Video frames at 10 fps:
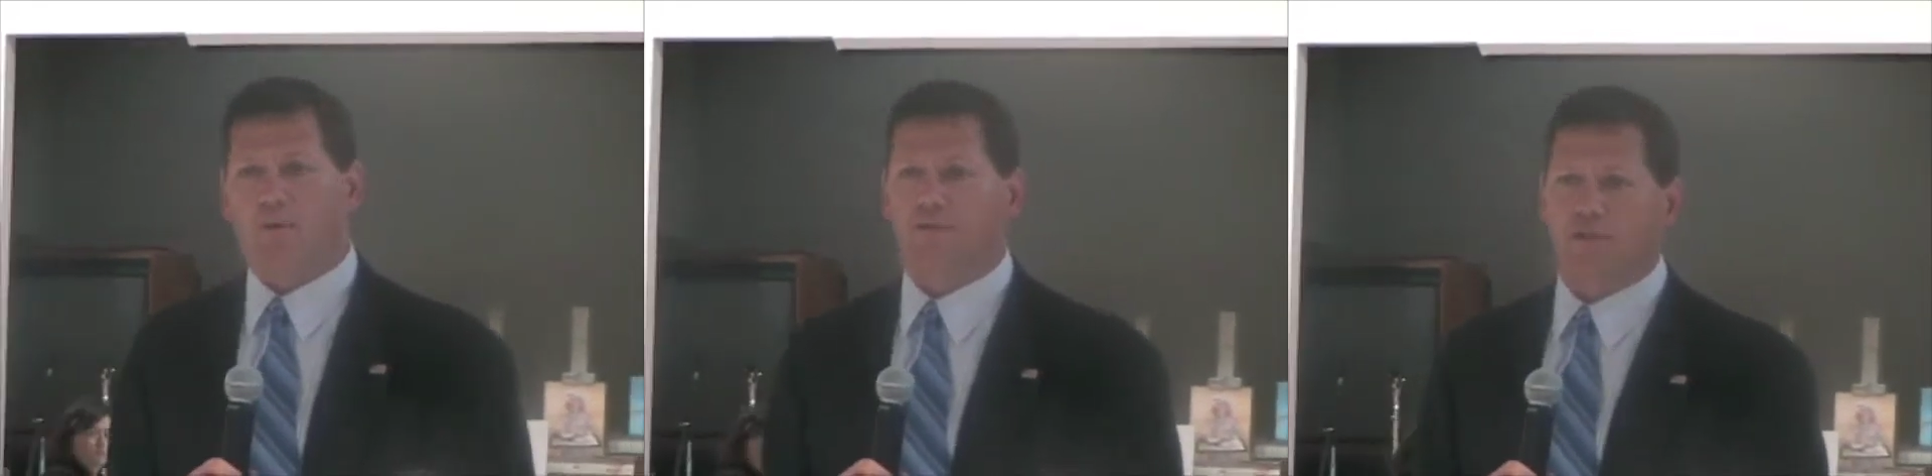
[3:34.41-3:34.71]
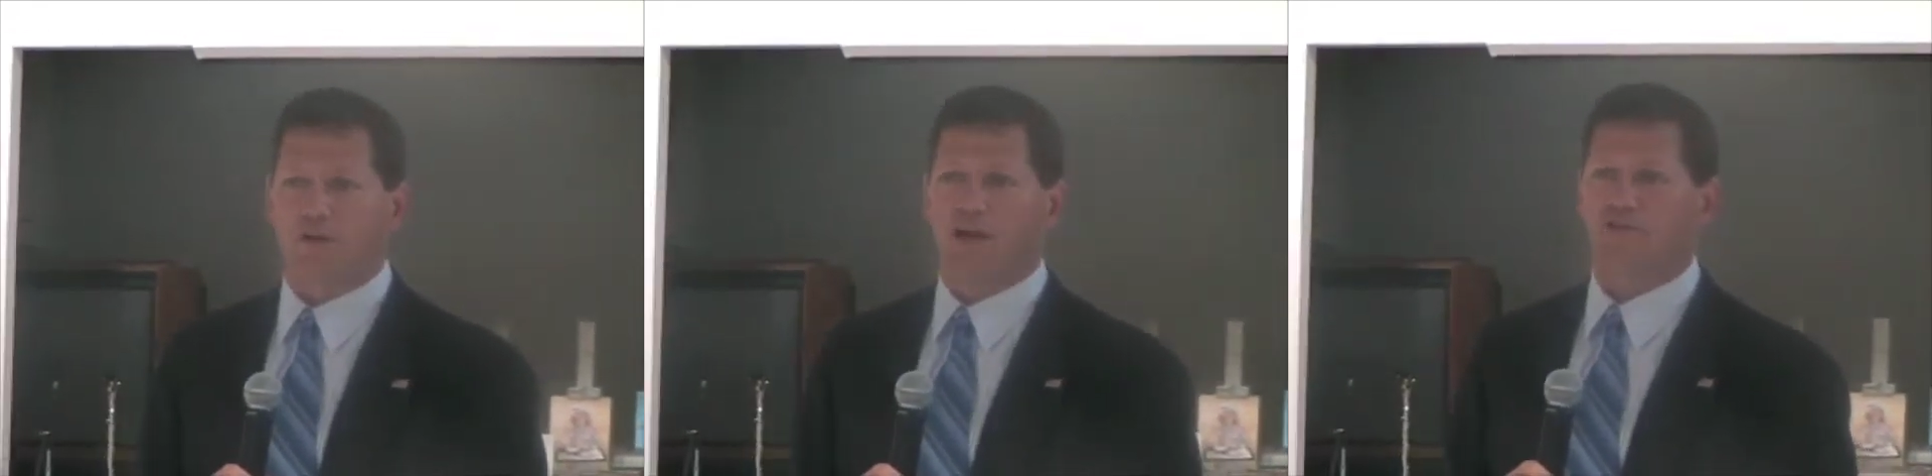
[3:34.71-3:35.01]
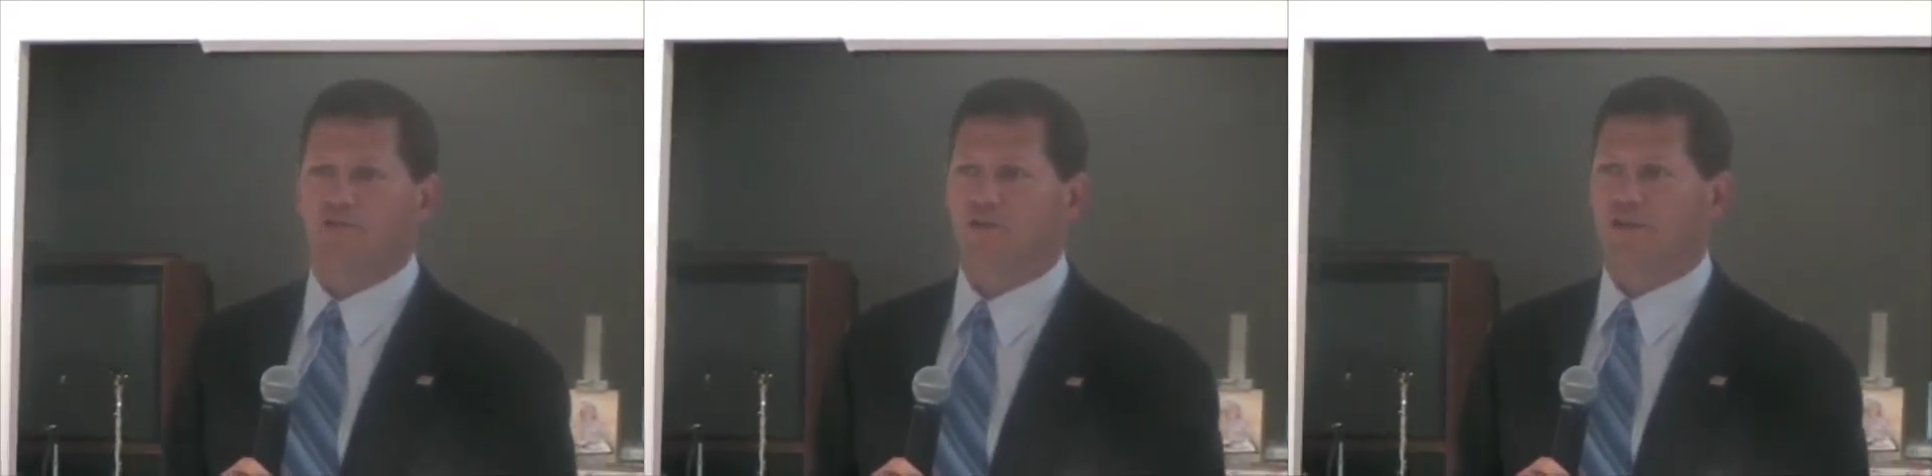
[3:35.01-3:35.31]
I went to
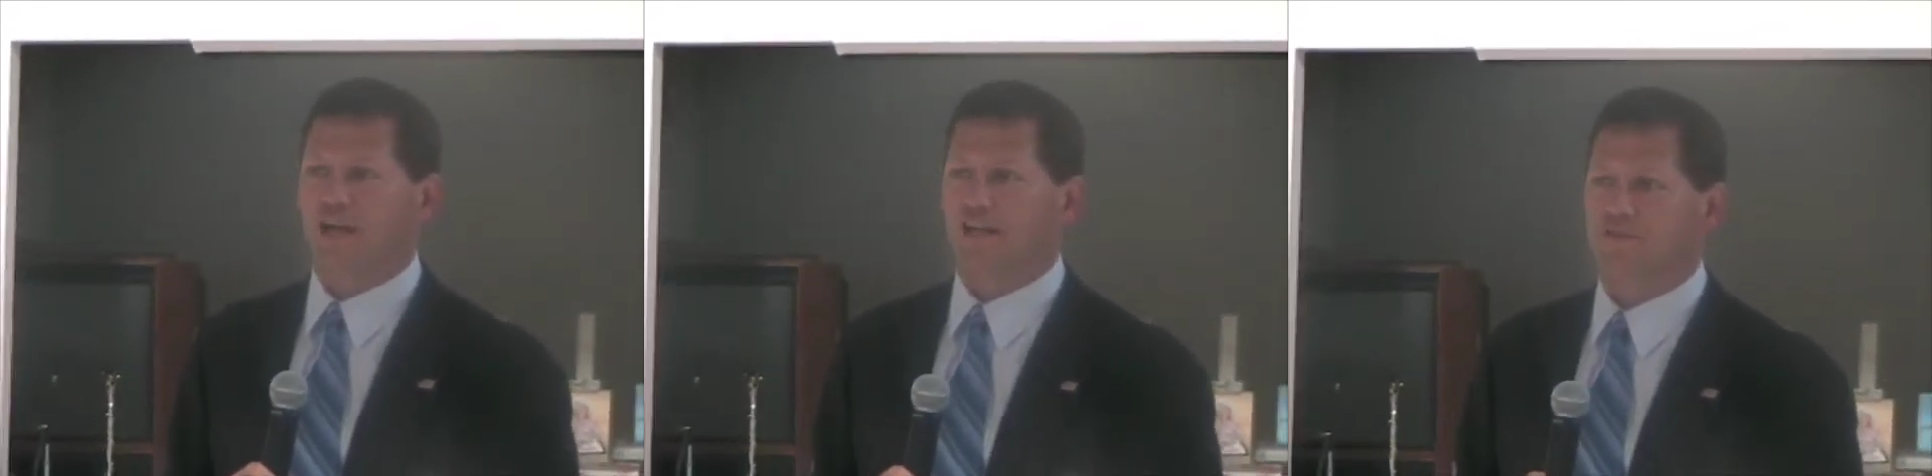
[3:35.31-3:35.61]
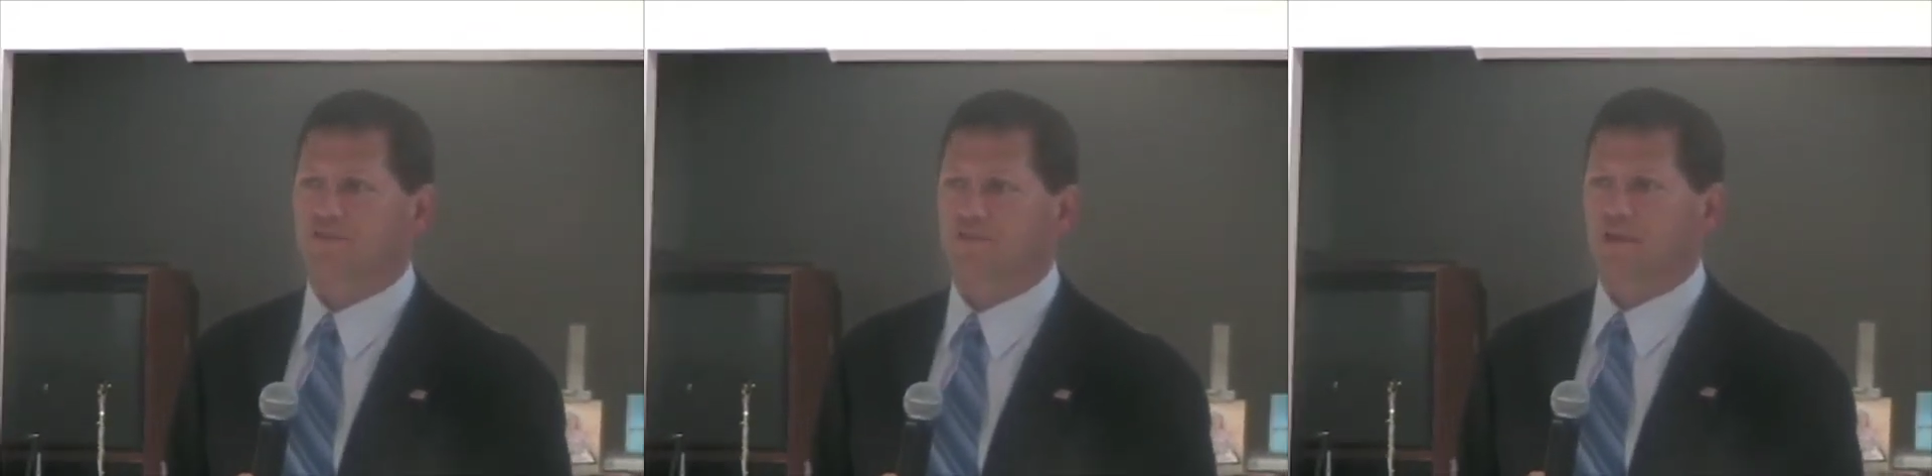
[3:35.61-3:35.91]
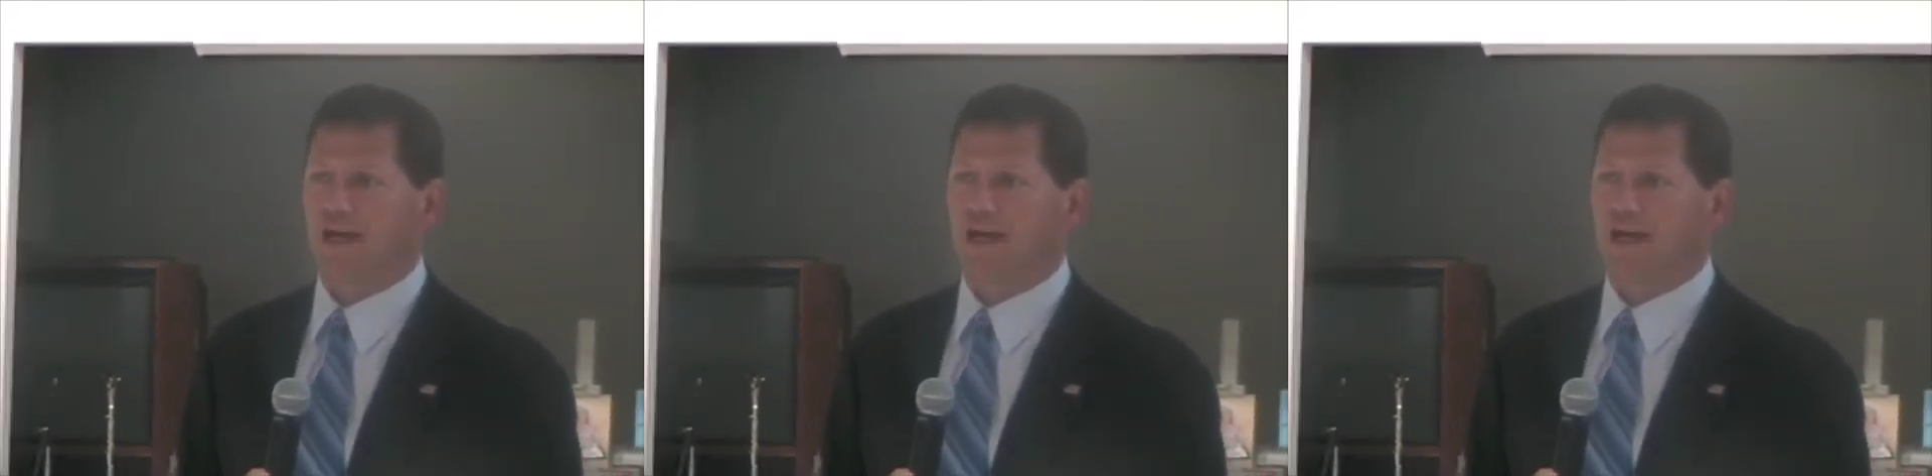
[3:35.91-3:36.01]
law school nights,